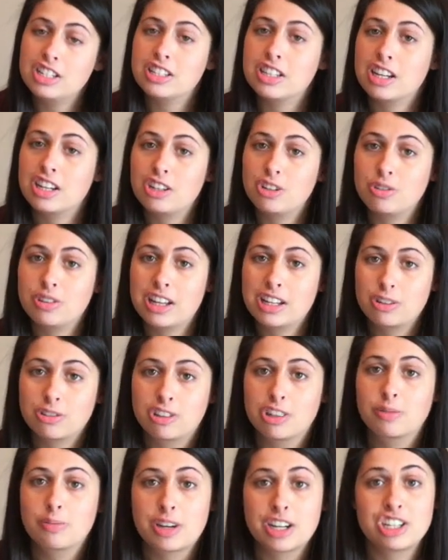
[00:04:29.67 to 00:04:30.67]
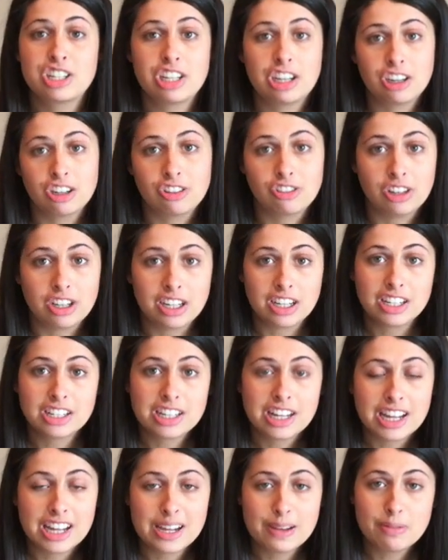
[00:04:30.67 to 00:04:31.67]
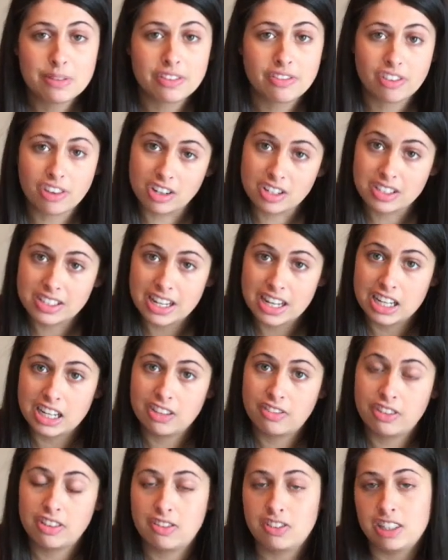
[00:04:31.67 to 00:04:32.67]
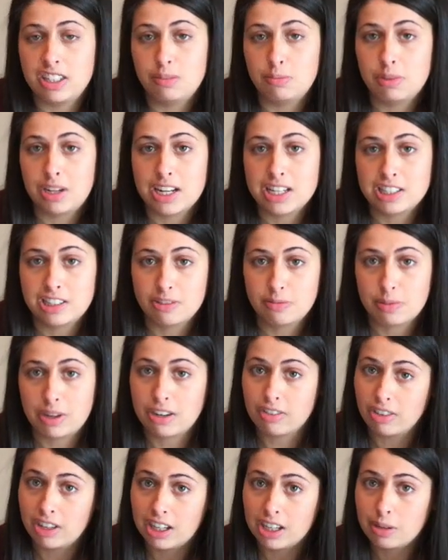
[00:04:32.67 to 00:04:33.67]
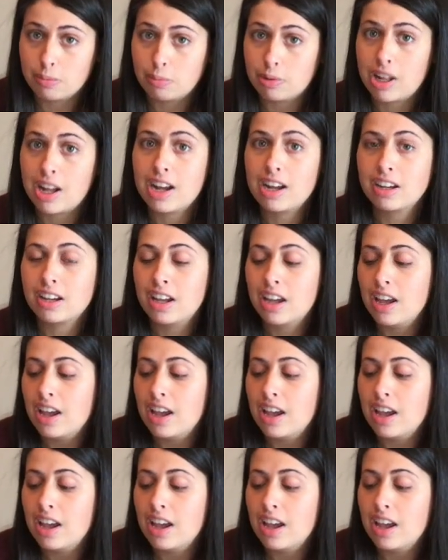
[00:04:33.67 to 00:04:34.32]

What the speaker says: I do that during my shared reading time, the first 10 to 15 minutes of my reading block.